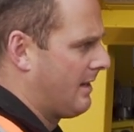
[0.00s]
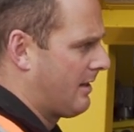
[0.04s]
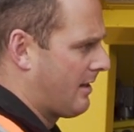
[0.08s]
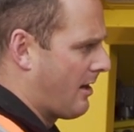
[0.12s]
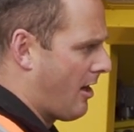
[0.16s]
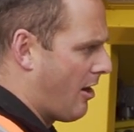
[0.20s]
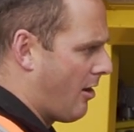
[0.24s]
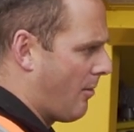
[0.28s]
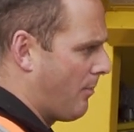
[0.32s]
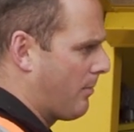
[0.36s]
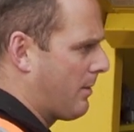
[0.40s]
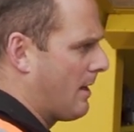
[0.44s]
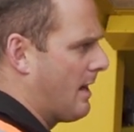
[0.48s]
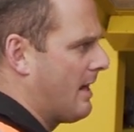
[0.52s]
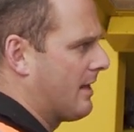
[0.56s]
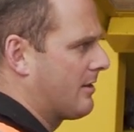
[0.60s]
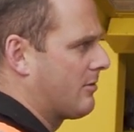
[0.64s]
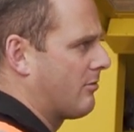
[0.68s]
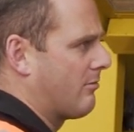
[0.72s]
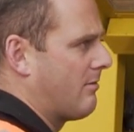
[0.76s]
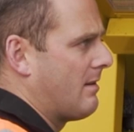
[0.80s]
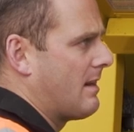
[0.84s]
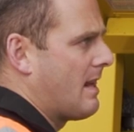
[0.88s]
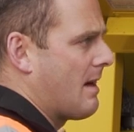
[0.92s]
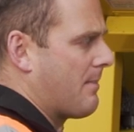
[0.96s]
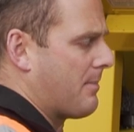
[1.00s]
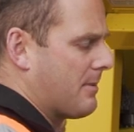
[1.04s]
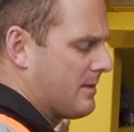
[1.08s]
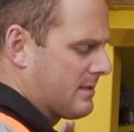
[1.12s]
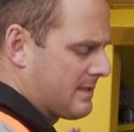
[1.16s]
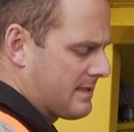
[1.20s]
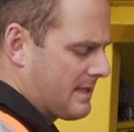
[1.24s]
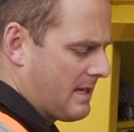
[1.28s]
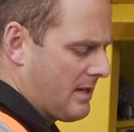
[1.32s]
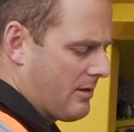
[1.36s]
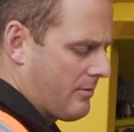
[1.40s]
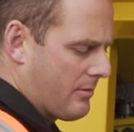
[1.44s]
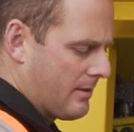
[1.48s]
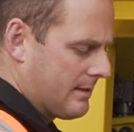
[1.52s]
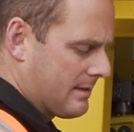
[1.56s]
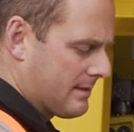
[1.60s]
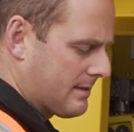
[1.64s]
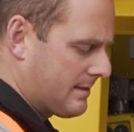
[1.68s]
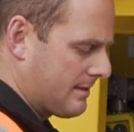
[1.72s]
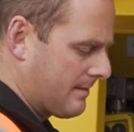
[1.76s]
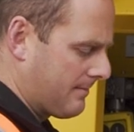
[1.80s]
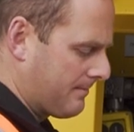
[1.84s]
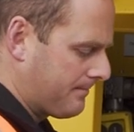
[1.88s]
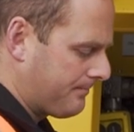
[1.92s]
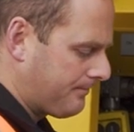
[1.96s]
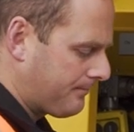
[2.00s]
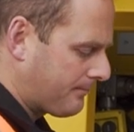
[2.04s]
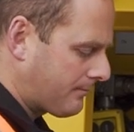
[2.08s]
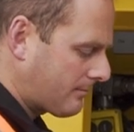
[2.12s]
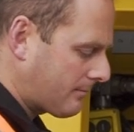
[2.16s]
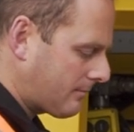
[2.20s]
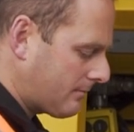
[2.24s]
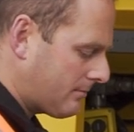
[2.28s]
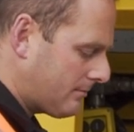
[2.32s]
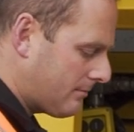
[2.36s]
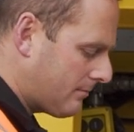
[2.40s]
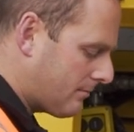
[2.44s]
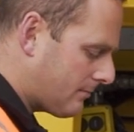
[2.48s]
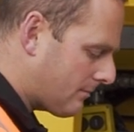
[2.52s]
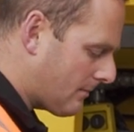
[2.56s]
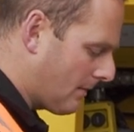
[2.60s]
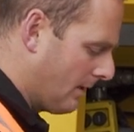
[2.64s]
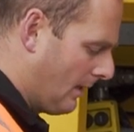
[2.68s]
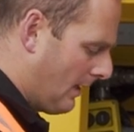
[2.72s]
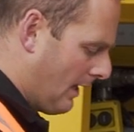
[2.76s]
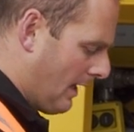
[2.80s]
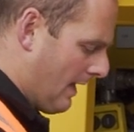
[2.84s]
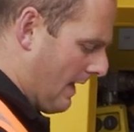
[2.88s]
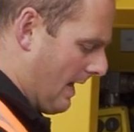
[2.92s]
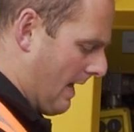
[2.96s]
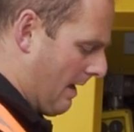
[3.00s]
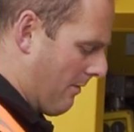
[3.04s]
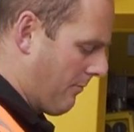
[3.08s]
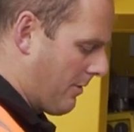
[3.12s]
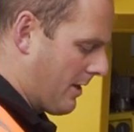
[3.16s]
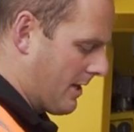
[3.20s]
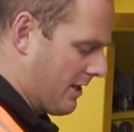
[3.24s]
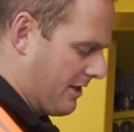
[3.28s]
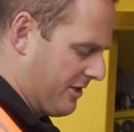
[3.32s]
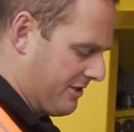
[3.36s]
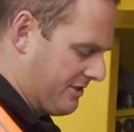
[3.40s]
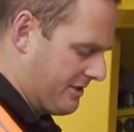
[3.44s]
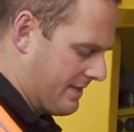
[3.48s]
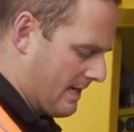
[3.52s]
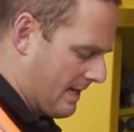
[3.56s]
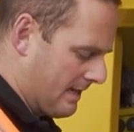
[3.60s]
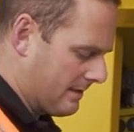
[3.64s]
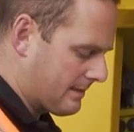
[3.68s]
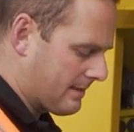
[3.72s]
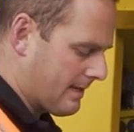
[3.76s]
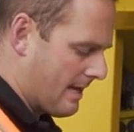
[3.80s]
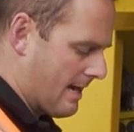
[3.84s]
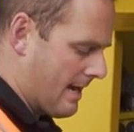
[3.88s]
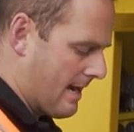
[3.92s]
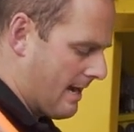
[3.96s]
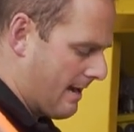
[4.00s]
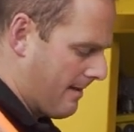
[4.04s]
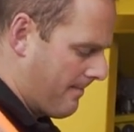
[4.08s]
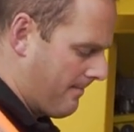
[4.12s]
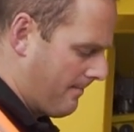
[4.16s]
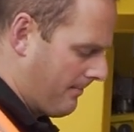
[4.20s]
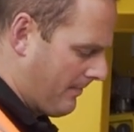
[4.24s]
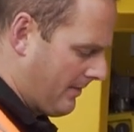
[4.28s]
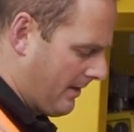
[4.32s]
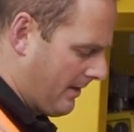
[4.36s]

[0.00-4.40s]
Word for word: The whole plant will run up in sequence and we can adjust our